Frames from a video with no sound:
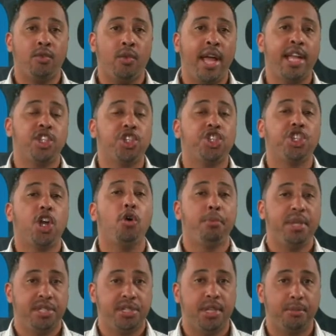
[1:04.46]
right? Show
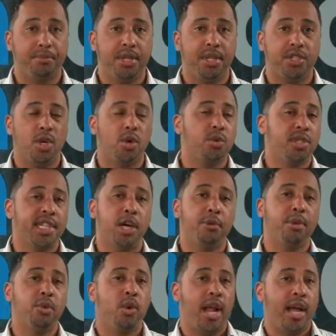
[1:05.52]
me something. Don't tell
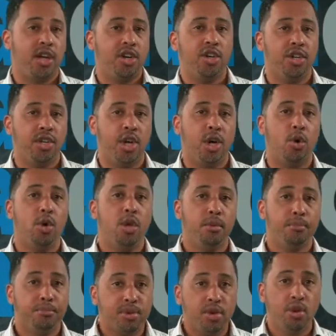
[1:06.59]
me what I could know.
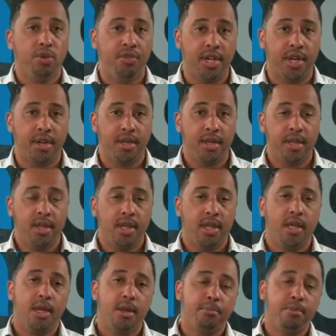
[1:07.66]
Prove it.
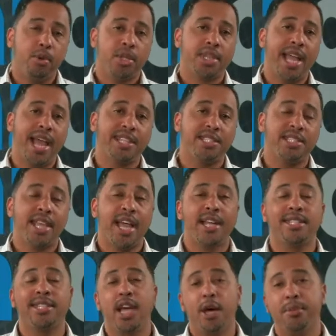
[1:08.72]
But with that
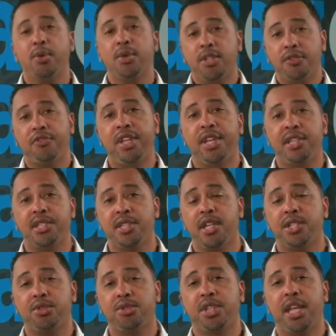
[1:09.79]
said, tell me what the Phoenix
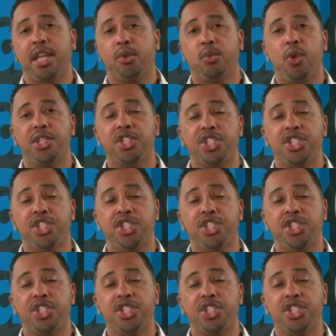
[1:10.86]
Suns are thinking. What's